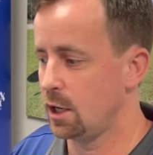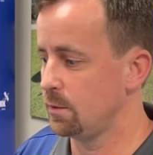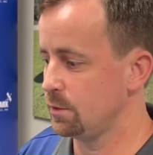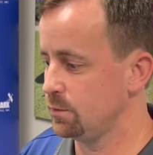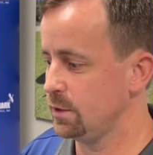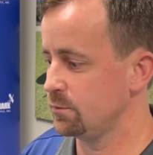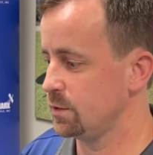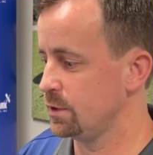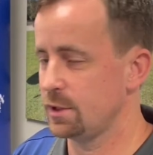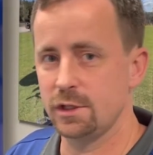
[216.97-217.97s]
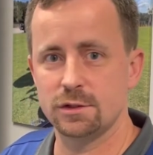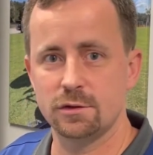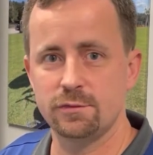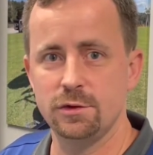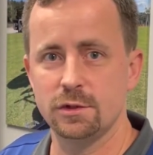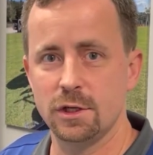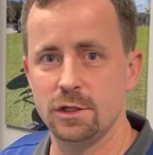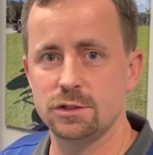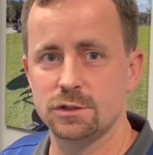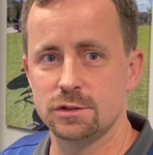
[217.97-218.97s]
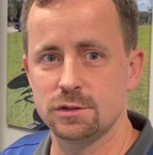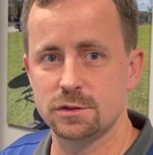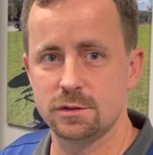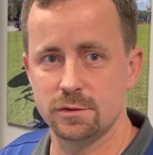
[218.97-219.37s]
And we have been thanked on a few occasions